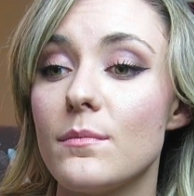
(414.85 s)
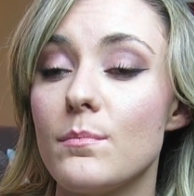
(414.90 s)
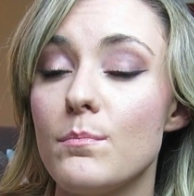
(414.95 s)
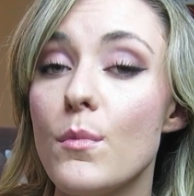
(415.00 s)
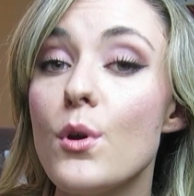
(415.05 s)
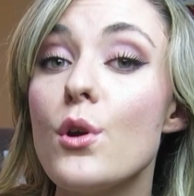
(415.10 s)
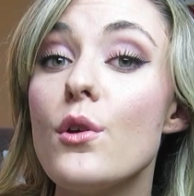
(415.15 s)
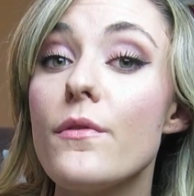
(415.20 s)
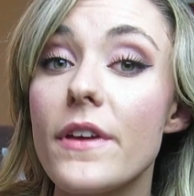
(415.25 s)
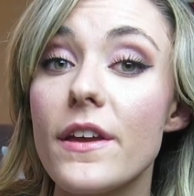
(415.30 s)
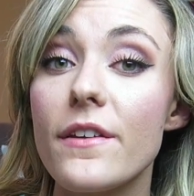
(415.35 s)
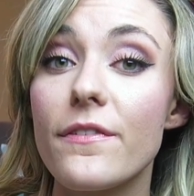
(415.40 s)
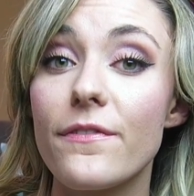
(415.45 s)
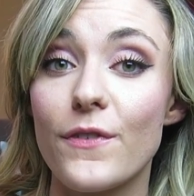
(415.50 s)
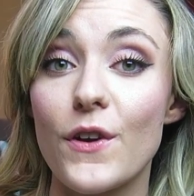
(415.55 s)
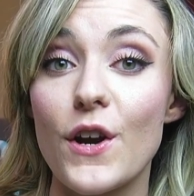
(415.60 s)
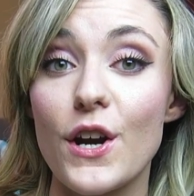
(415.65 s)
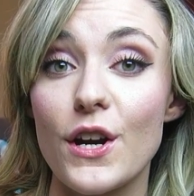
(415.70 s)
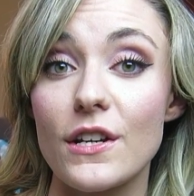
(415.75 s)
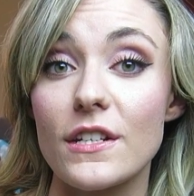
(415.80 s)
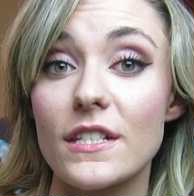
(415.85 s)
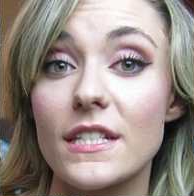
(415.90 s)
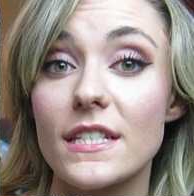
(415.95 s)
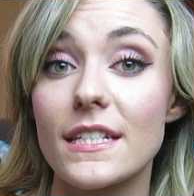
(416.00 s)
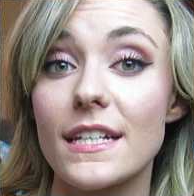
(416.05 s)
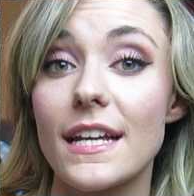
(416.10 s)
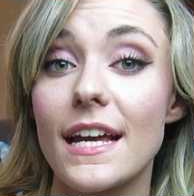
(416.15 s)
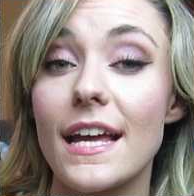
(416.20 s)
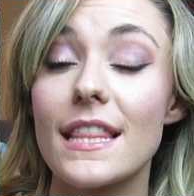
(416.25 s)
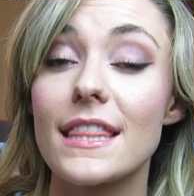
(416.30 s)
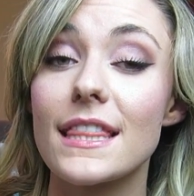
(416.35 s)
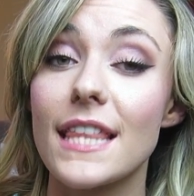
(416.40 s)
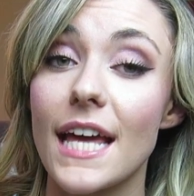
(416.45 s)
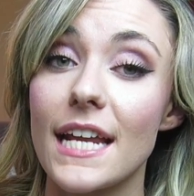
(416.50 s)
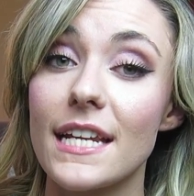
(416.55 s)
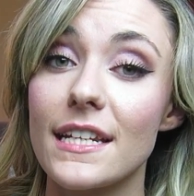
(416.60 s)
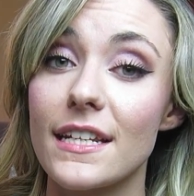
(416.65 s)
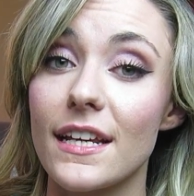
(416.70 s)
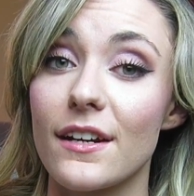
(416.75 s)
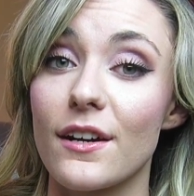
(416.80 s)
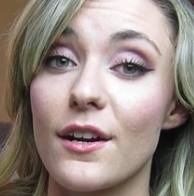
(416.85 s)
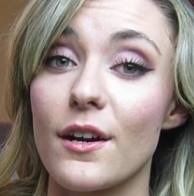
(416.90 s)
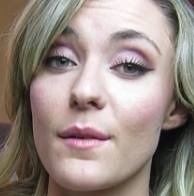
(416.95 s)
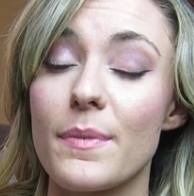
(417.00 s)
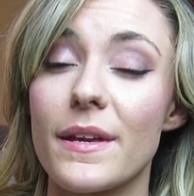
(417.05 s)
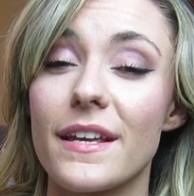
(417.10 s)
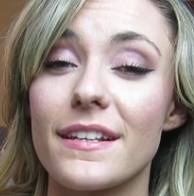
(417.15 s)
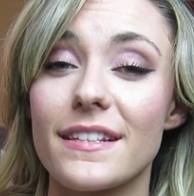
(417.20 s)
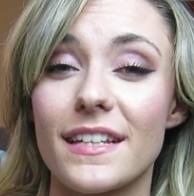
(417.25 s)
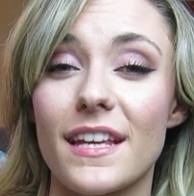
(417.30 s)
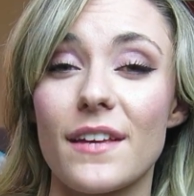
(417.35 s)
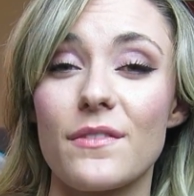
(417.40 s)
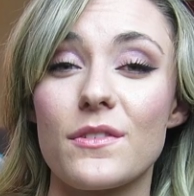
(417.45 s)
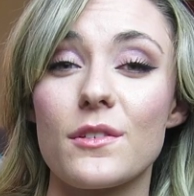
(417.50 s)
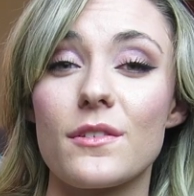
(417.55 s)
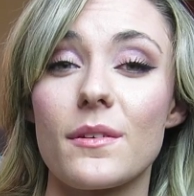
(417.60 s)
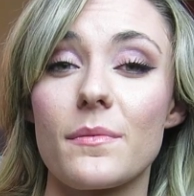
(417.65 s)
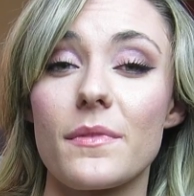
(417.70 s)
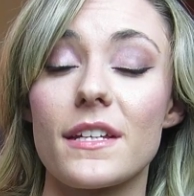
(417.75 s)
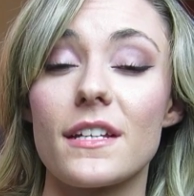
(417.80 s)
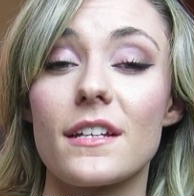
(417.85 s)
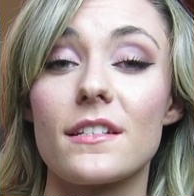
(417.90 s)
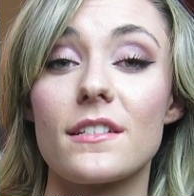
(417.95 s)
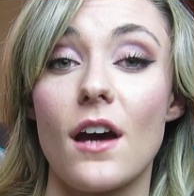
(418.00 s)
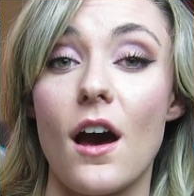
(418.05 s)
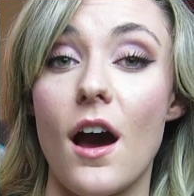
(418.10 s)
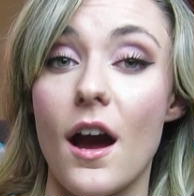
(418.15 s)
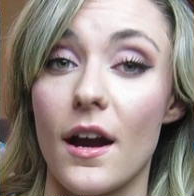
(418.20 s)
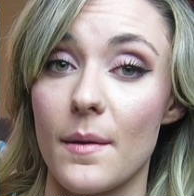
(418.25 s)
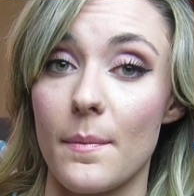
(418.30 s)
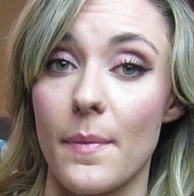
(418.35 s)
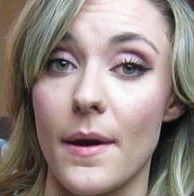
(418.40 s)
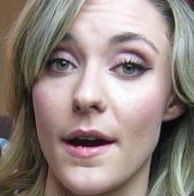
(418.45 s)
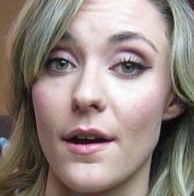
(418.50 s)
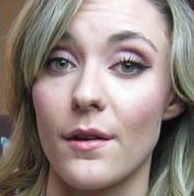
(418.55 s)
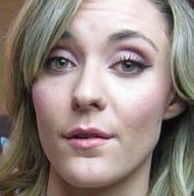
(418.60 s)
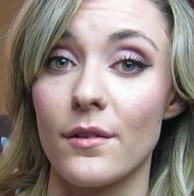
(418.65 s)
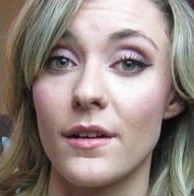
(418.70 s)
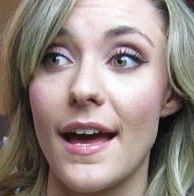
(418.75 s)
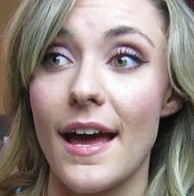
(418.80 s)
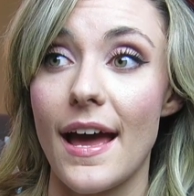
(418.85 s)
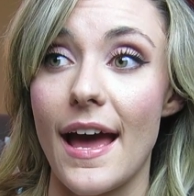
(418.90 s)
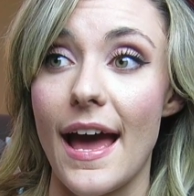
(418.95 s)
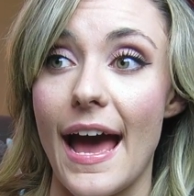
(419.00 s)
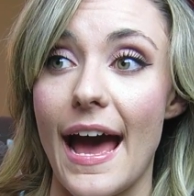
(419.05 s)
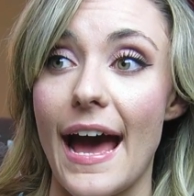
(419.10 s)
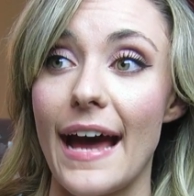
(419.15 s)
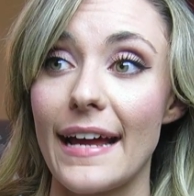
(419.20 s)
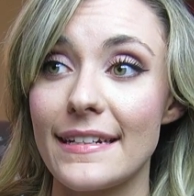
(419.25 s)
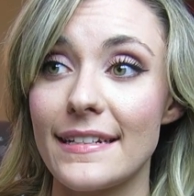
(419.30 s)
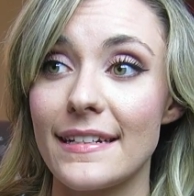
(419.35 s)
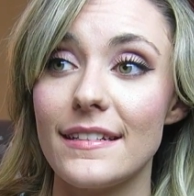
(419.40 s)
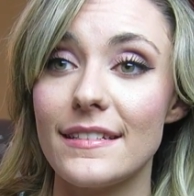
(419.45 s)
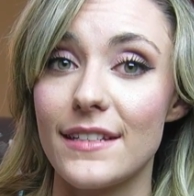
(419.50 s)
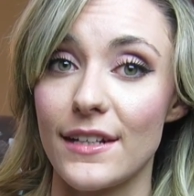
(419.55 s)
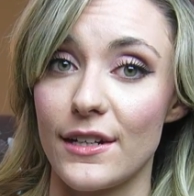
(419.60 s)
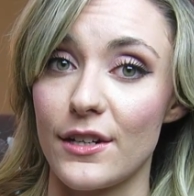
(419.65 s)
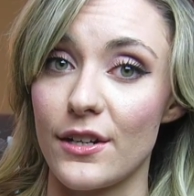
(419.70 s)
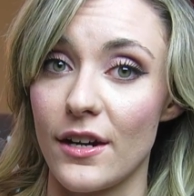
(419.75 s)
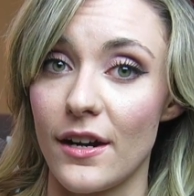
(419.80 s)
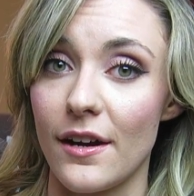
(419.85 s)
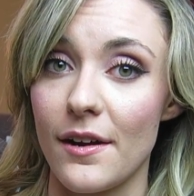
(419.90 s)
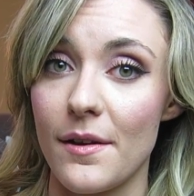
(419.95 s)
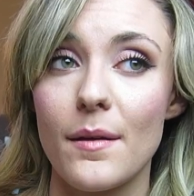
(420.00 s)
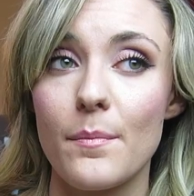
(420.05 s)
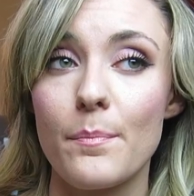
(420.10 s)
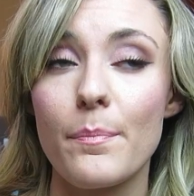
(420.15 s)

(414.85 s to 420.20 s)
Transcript: movie first, then dinner, because it gives you something to talk about at dinner.